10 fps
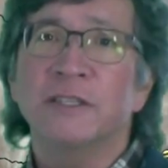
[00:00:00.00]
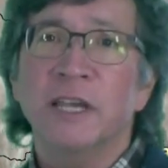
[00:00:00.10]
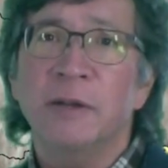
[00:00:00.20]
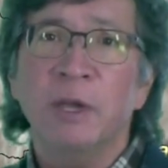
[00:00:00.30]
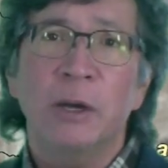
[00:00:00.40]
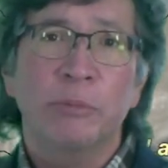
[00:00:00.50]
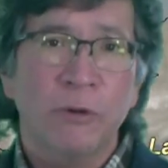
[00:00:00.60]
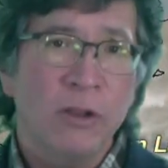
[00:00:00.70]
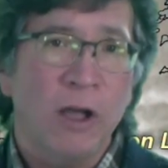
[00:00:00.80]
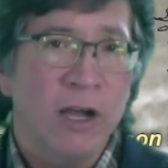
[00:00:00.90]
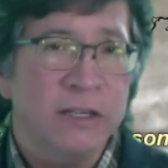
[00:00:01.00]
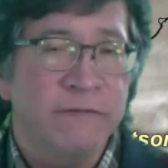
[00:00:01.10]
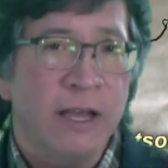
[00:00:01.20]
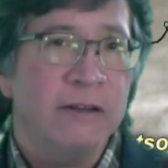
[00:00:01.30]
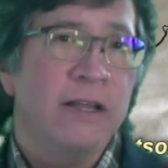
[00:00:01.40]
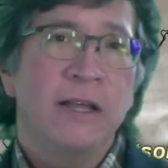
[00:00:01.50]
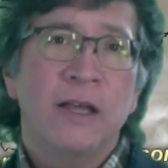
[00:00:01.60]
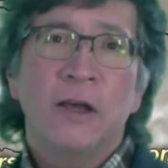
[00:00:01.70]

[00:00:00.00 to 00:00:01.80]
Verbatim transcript: It's going to be a prolonged event